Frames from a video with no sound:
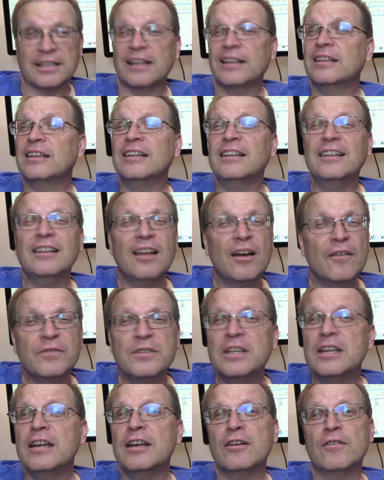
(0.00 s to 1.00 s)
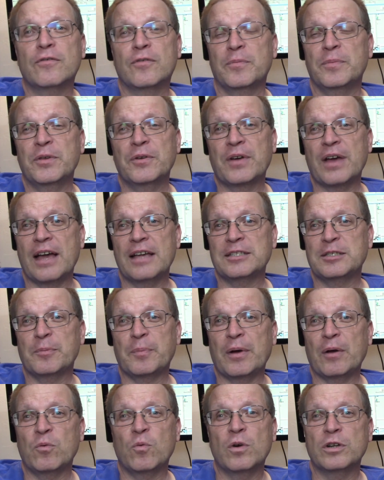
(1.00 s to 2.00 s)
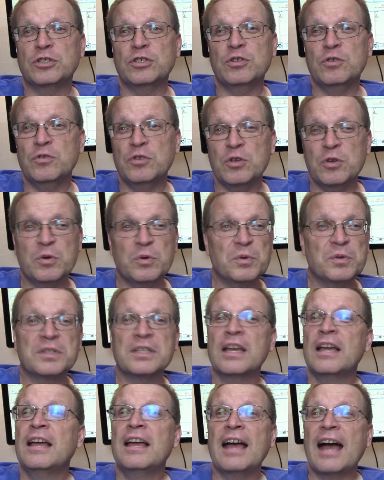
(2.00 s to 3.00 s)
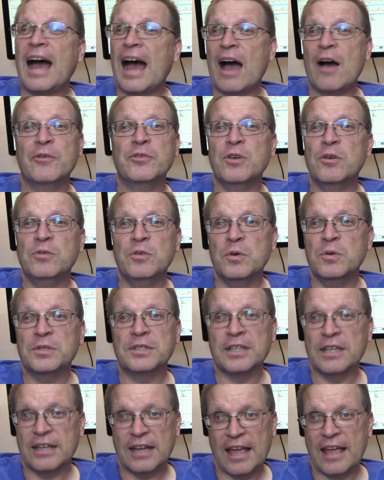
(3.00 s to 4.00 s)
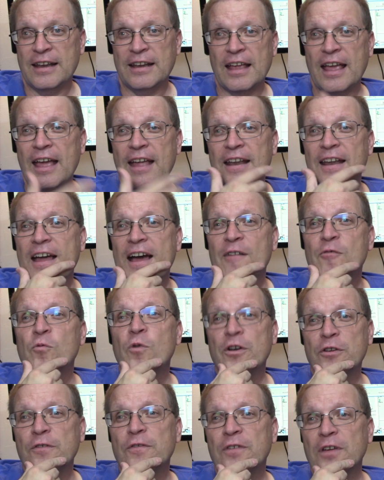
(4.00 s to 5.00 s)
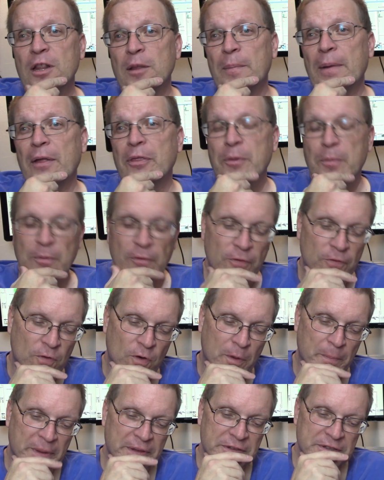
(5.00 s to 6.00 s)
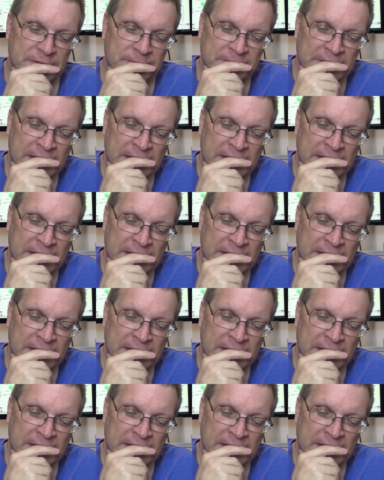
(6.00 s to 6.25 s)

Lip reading: I'd love to hear from you guys about what you use, how you use it, and what you feel about the performance.